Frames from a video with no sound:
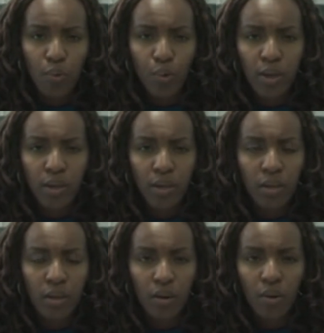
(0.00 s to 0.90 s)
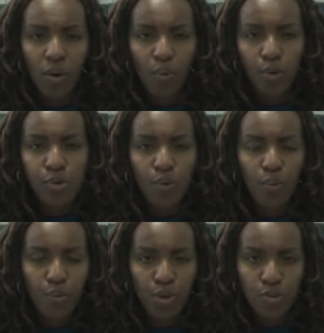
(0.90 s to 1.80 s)
We also
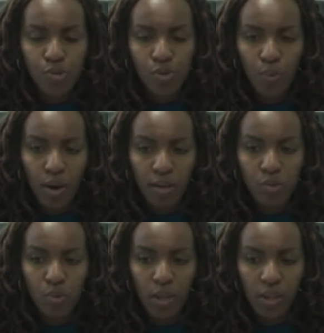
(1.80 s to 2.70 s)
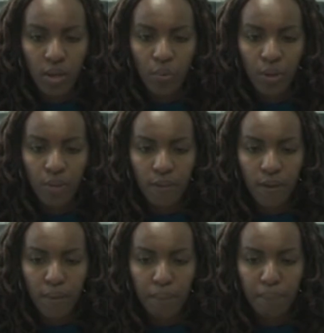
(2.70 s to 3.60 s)
wish to work together with
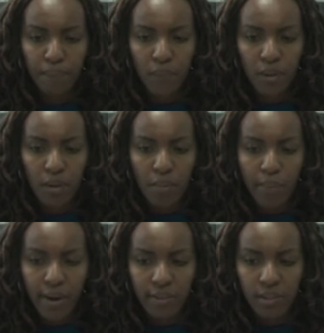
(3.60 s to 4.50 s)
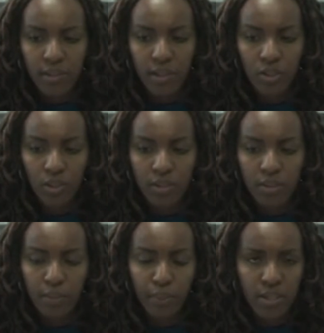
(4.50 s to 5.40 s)
partners such as
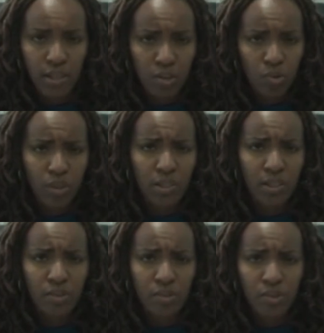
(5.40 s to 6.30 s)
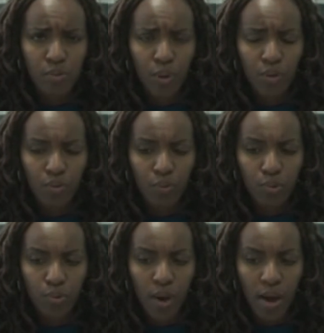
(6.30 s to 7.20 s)
the matatu industries, where
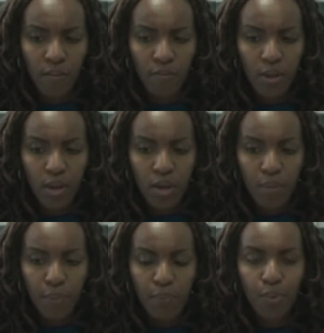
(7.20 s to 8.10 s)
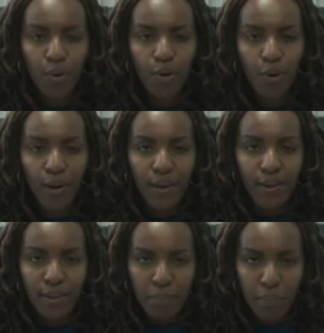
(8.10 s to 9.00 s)
you have people
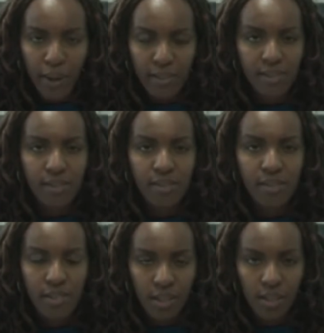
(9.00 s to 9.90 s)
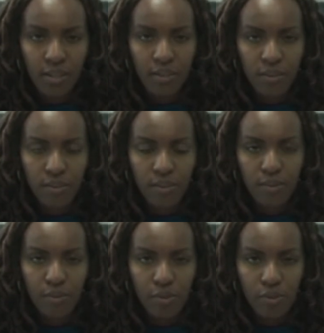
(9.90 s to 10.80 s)
in buses taking these
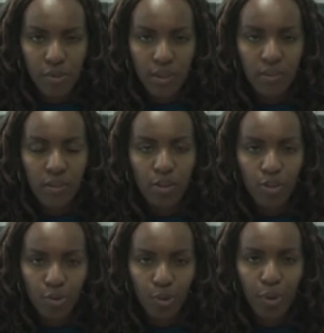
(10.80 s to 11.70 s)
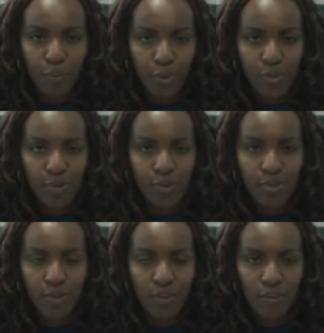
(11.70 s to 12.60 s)
drinks and throwing
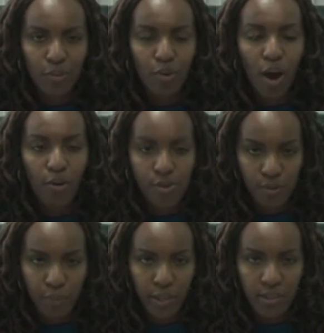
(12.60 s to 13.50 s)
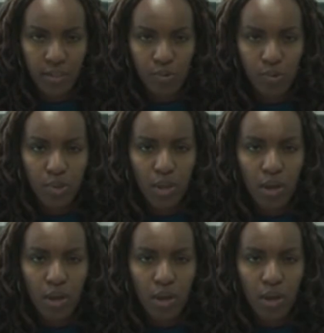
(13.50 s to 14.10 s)
bottles, out of matatus.